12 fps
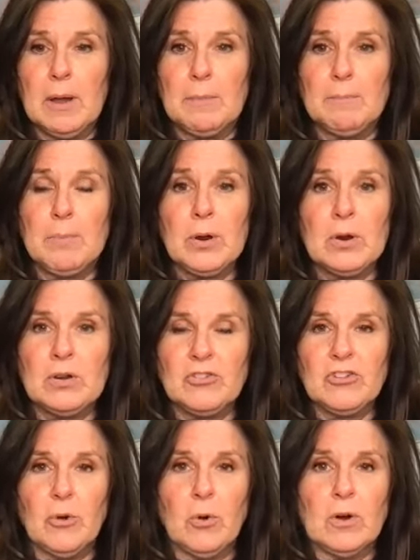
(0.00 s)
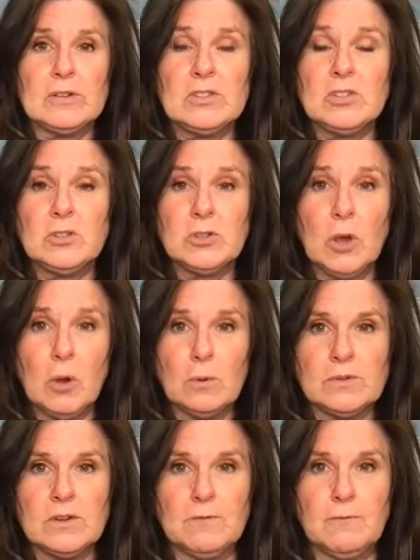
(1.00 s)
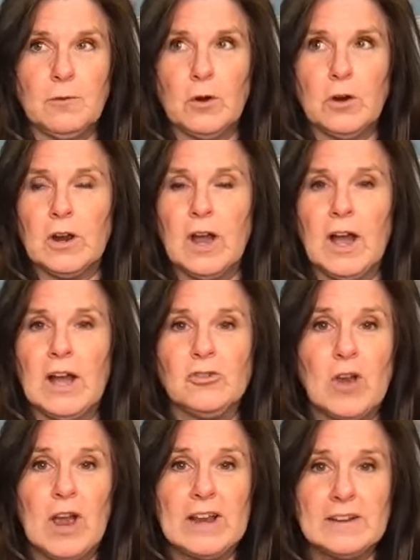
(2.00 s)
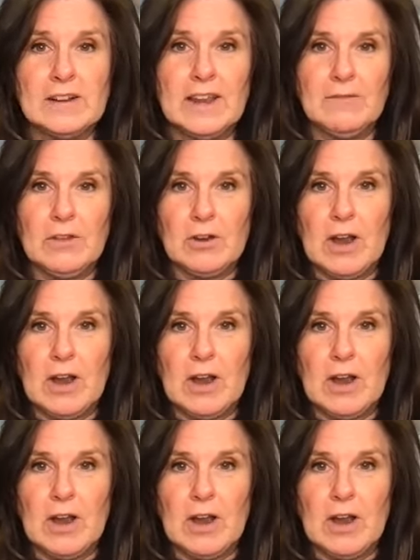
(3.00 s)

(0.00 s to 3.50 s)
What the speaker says: burnt or stoned for trying to leave their